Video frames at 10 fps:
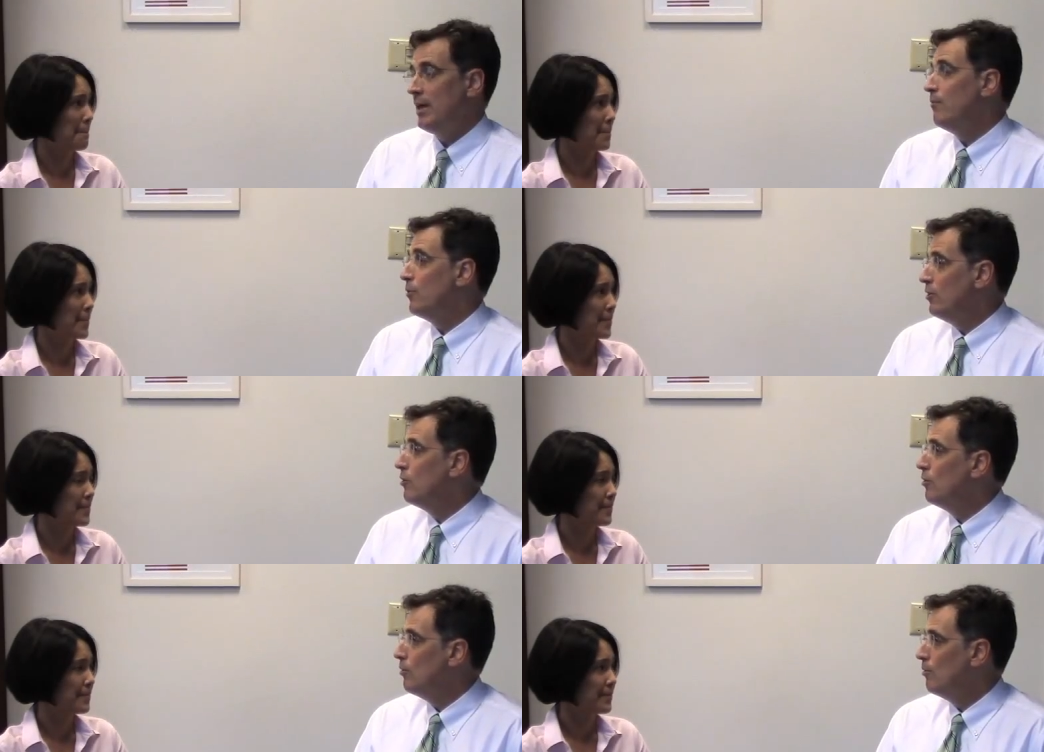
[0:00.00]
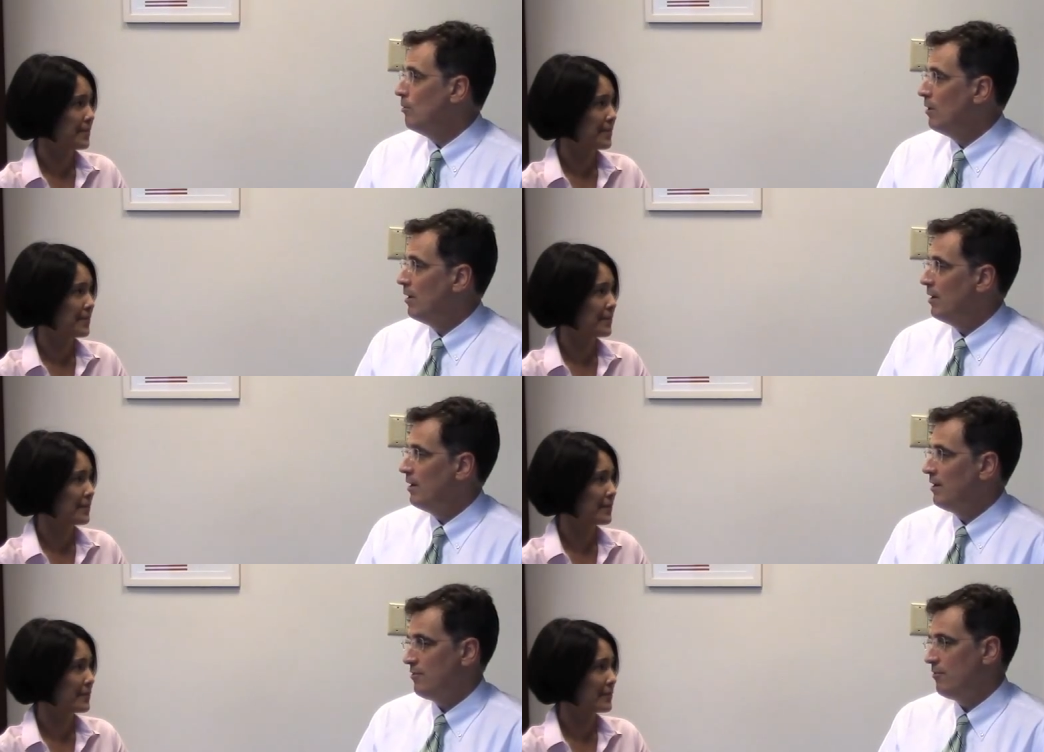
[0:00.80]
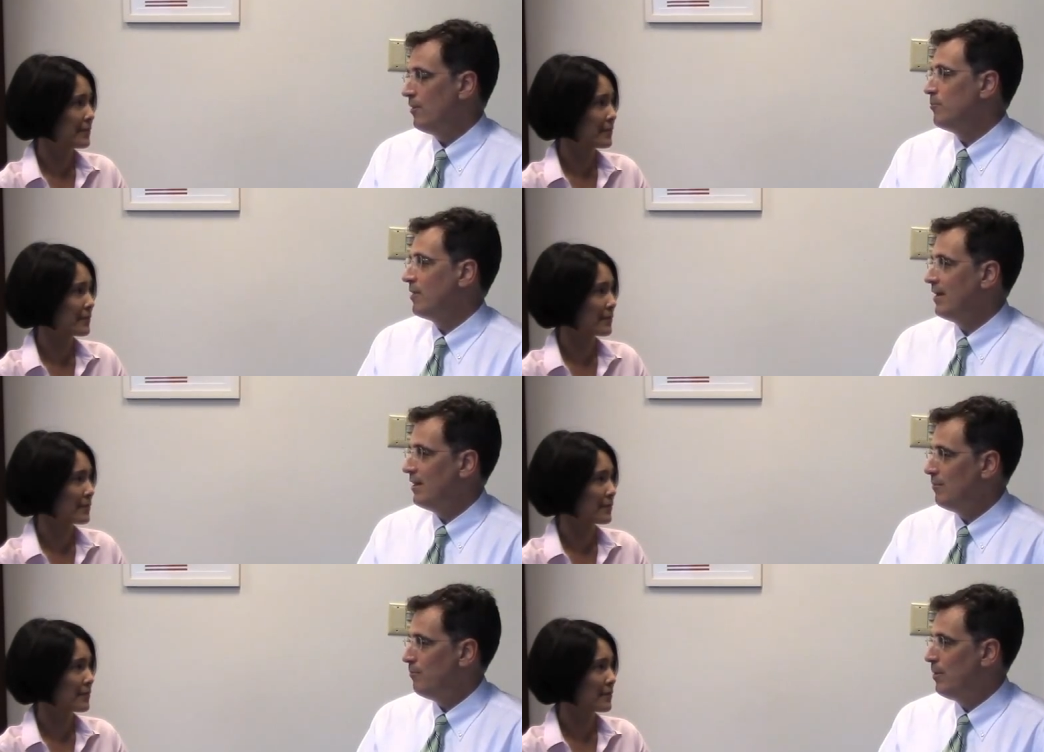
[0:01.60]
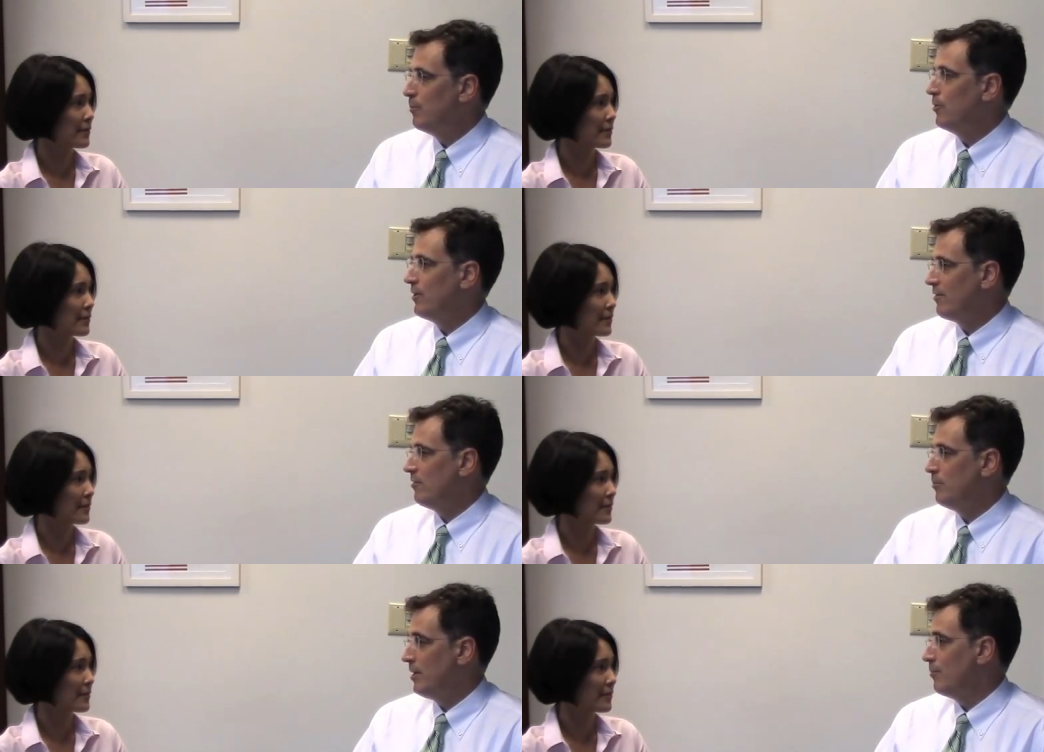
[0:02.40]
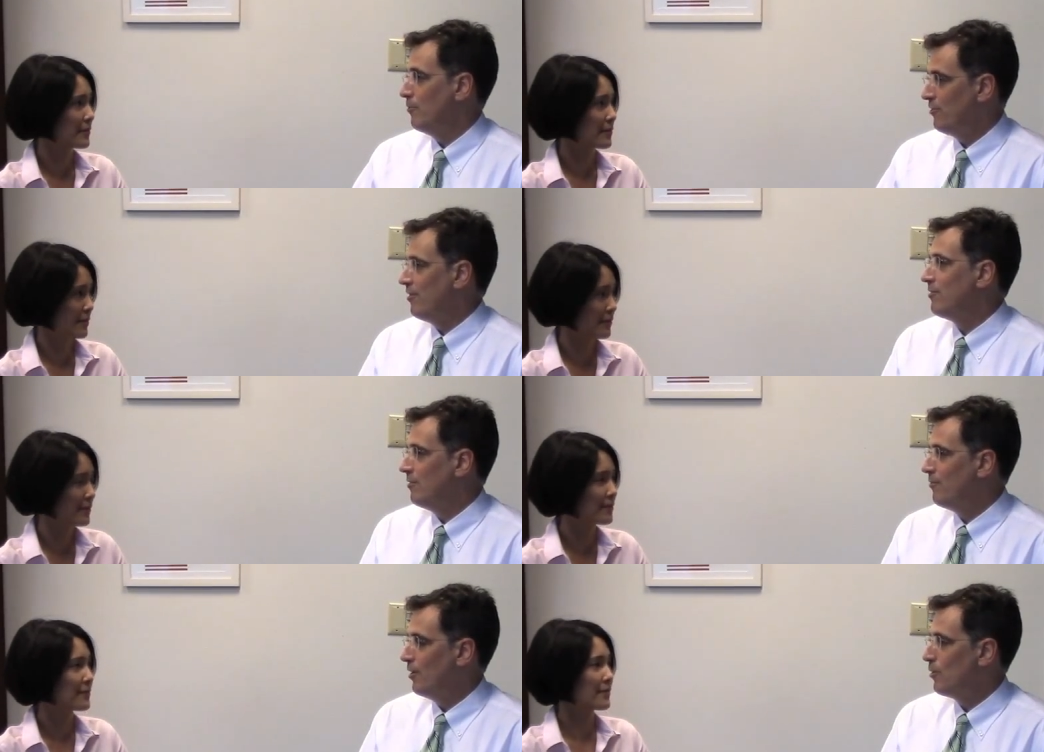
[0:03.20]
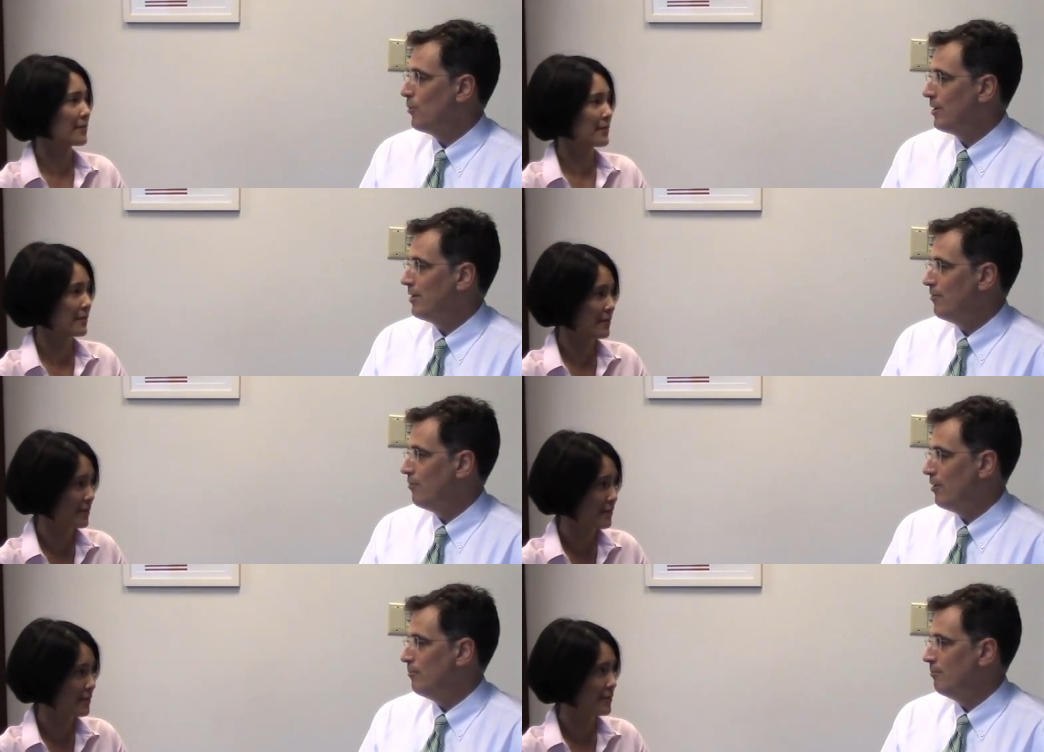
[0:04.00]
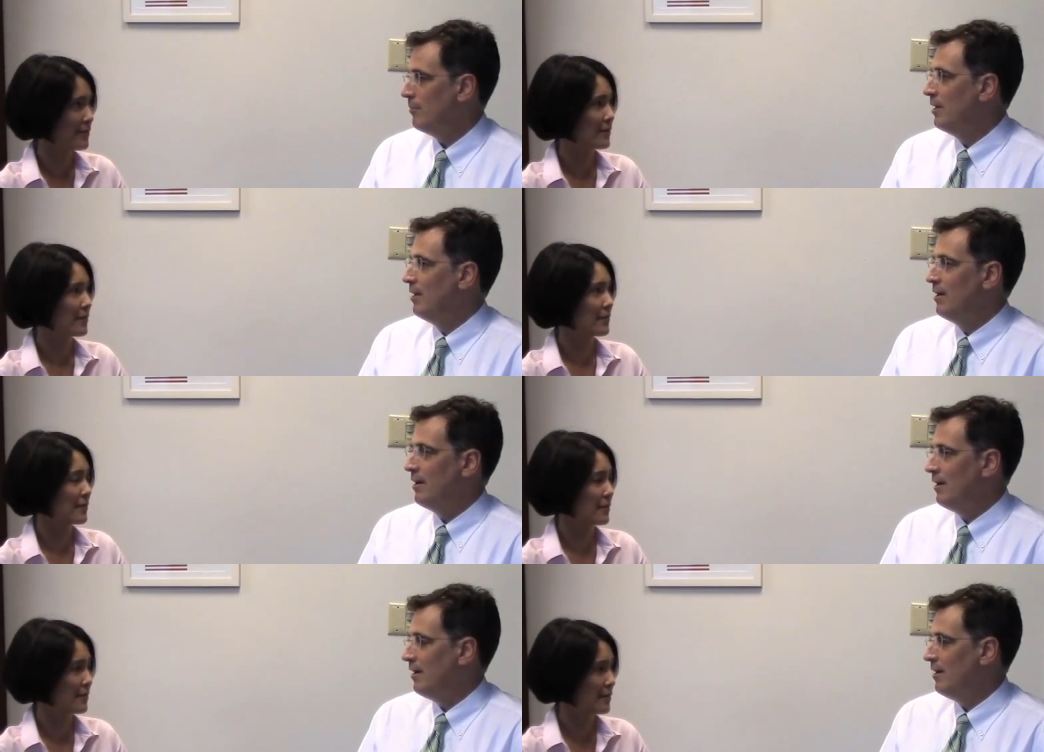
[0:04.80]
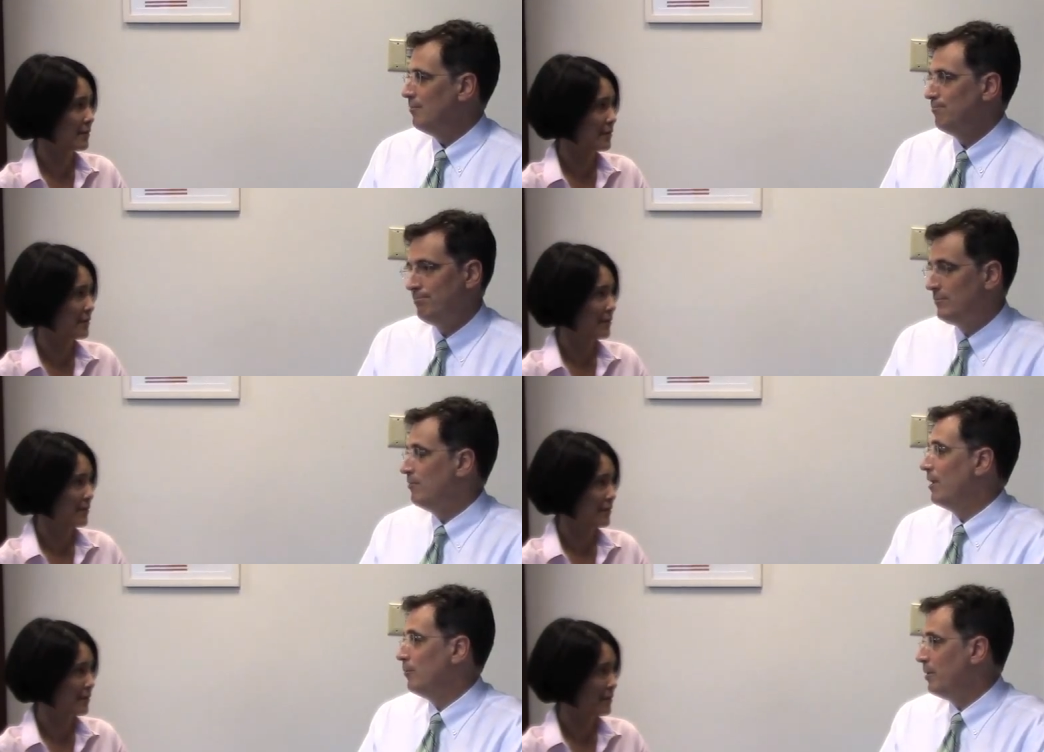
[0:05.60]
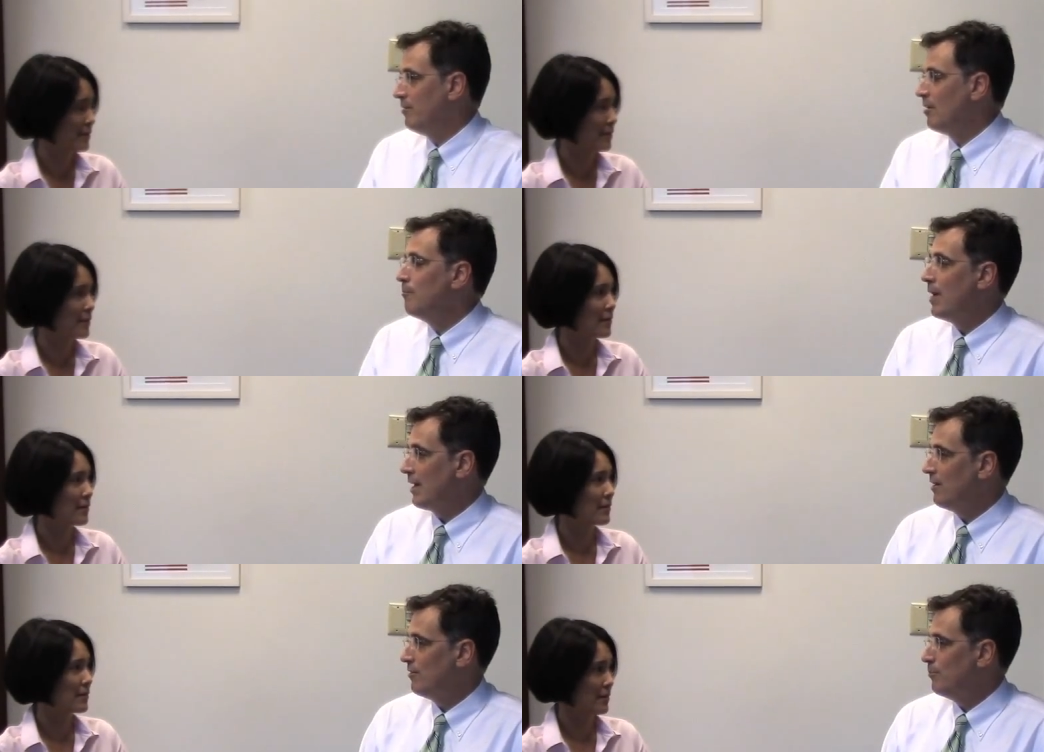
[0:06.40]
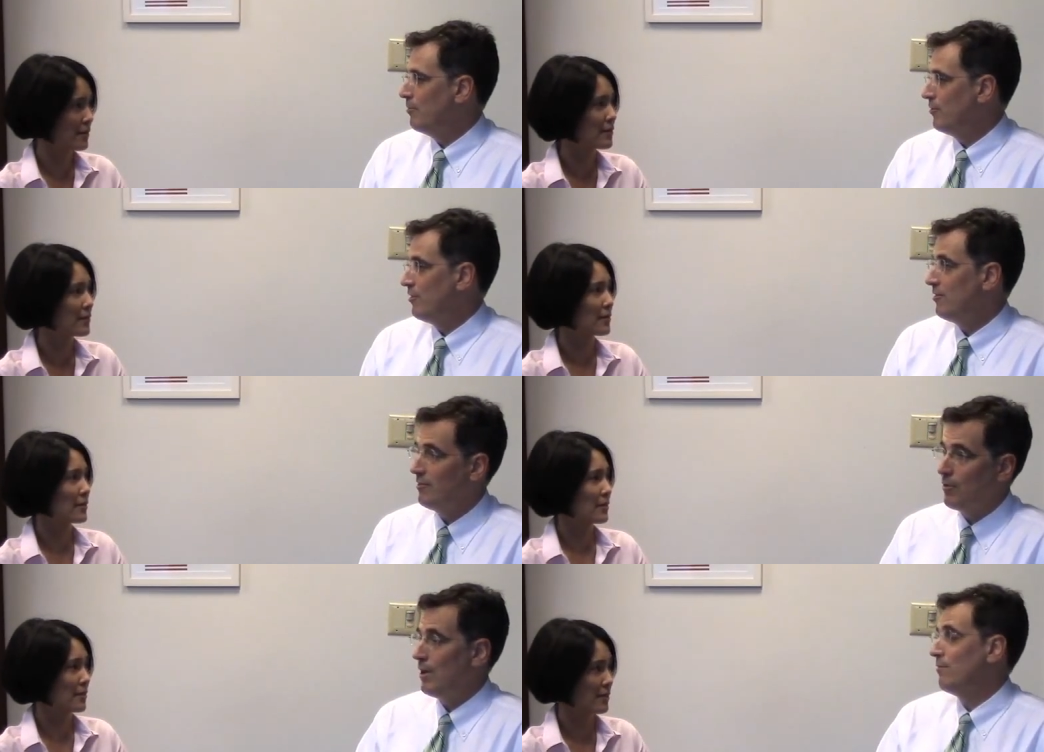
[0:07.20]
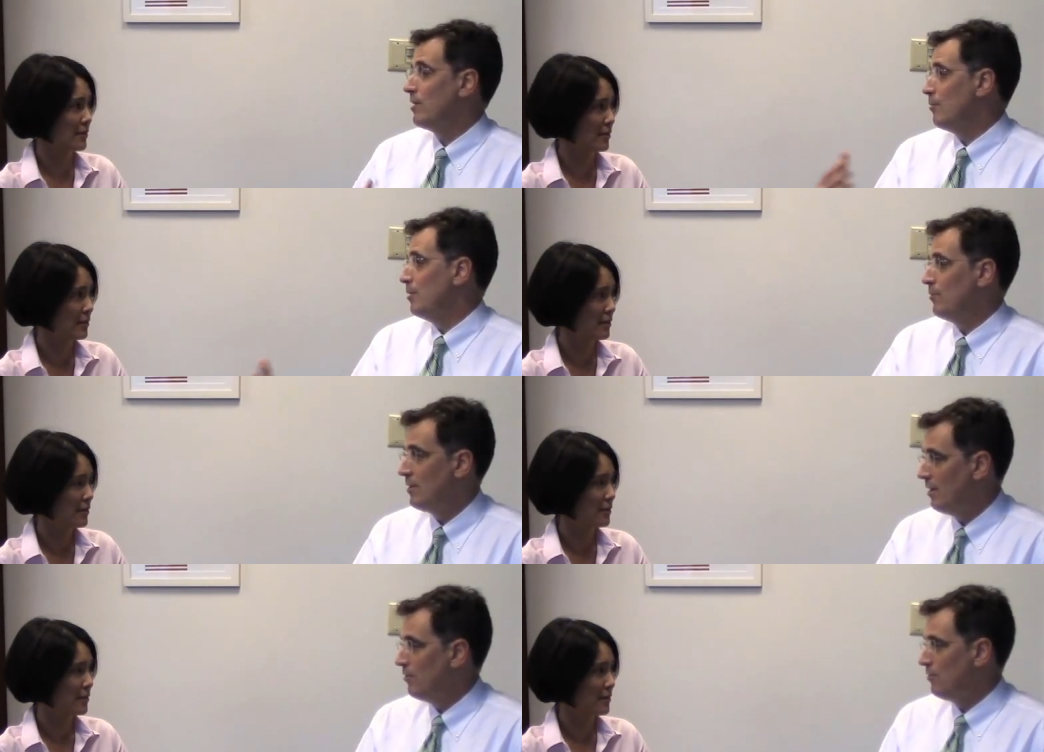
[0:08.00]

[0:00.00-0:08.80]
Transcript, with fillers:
Speaker 1: and if we do, uh, is the flip side that people are destined to become resistant very quickly from um, developing some mechanism of resistance that we have to come in with another